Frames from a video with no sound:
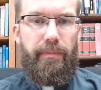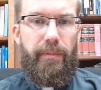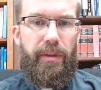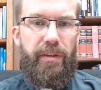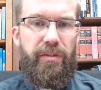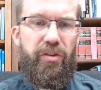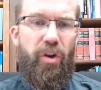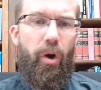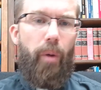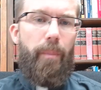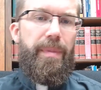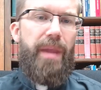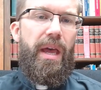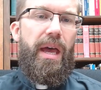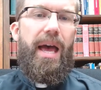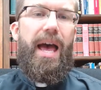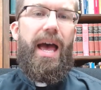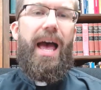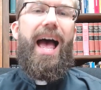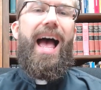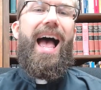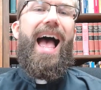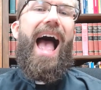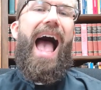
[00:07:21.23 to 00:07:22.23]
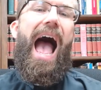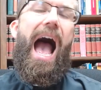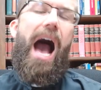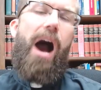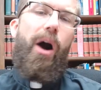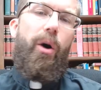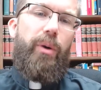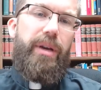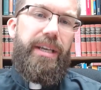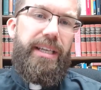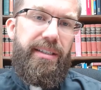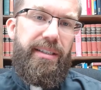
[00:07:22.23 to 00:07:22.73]
So,
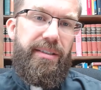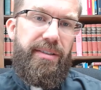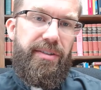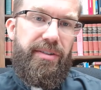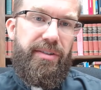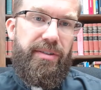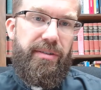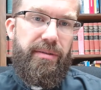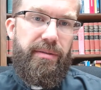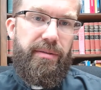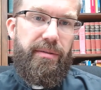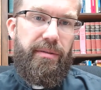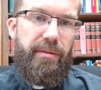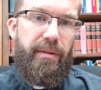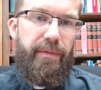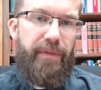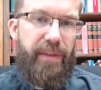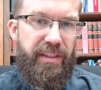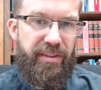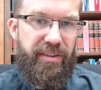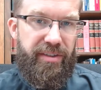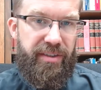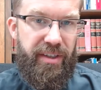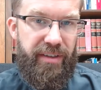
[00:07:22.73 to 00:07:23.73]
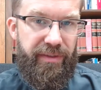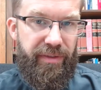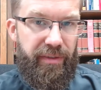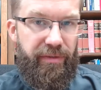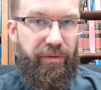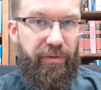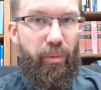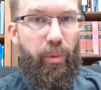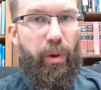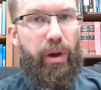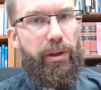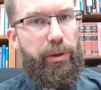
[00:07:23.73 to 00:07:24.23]
how is this different
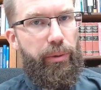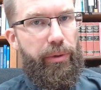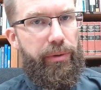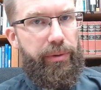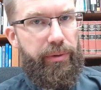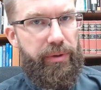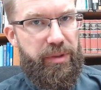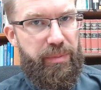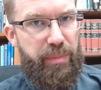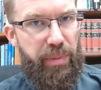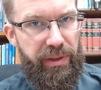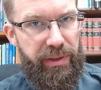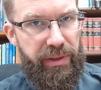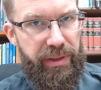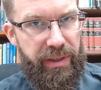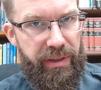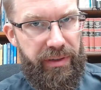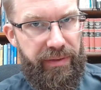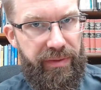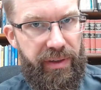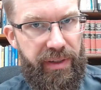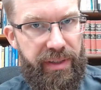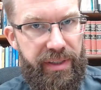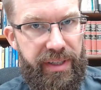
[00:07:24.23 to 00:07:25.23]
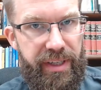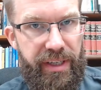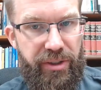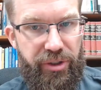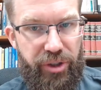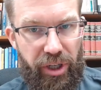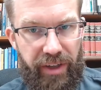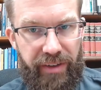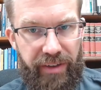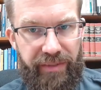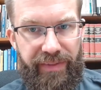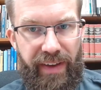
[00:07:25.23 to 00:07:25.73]
from what Lutherans believe, teach,
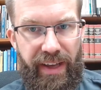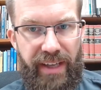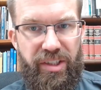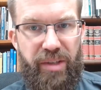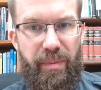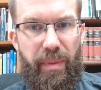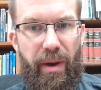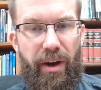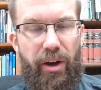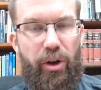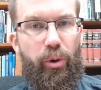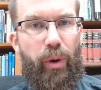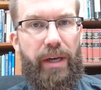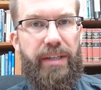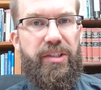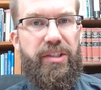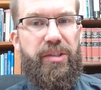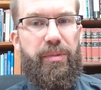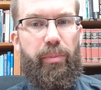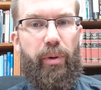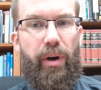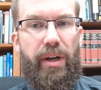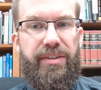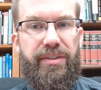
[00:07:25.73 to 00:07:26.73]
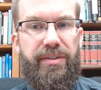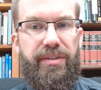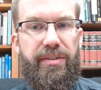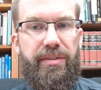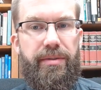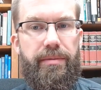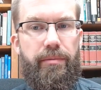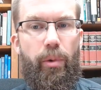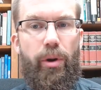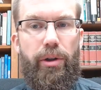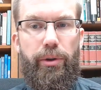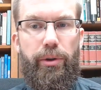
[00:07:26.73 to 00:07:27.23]
and confess about Christ's presence?
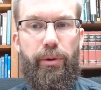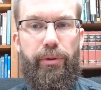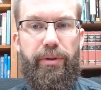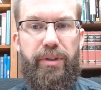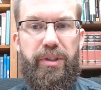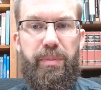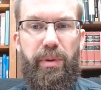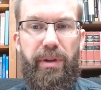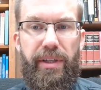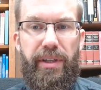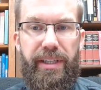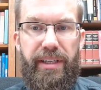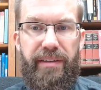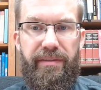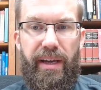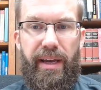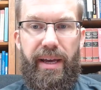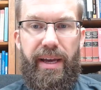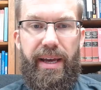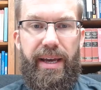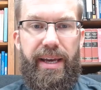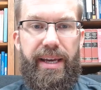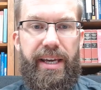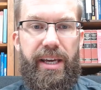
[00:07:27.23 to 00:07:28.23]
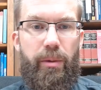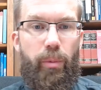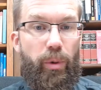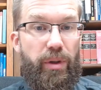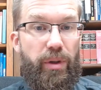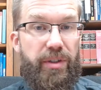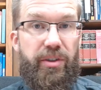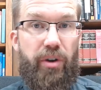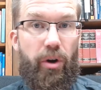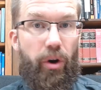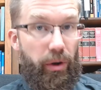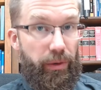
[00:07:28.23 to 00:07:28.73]
Well, Lutherans believe in
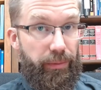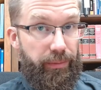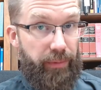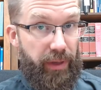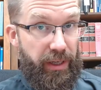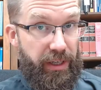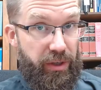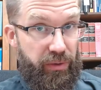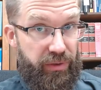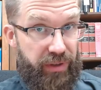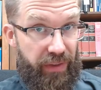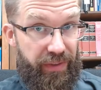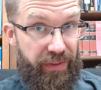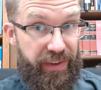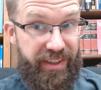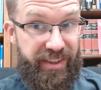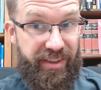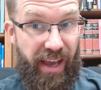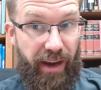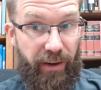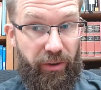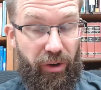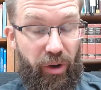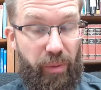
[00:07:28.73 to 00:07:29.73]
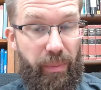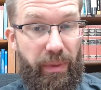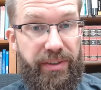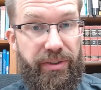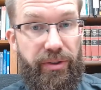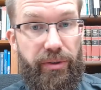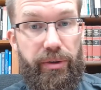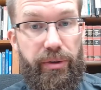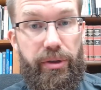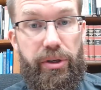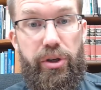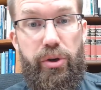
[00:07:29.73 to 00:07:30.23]
what's called, like you said, the
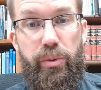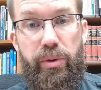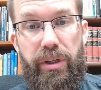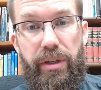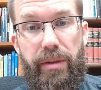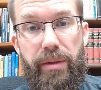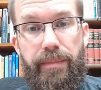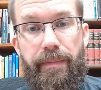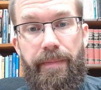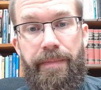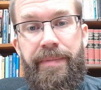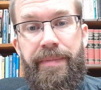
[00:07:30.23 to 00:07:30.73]
sacramental union.